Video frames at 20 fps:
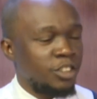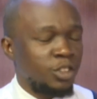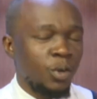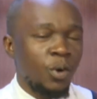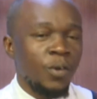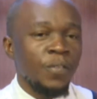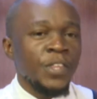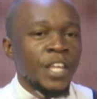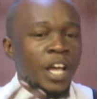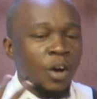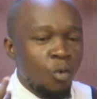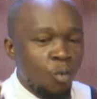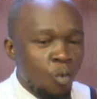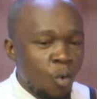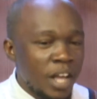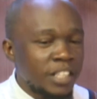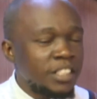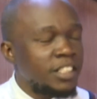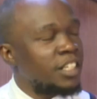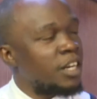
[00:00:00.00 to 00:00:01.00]
So
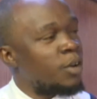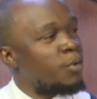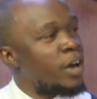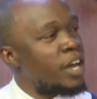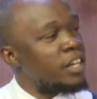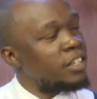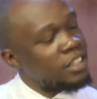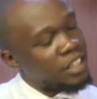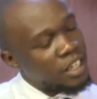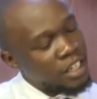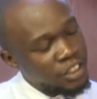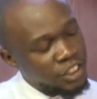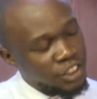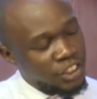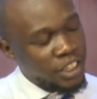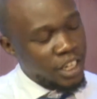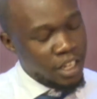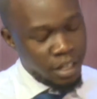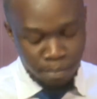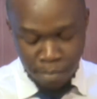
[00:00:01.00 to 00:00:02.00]
once in a while, yes,
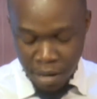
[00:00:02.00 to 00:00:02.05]
check,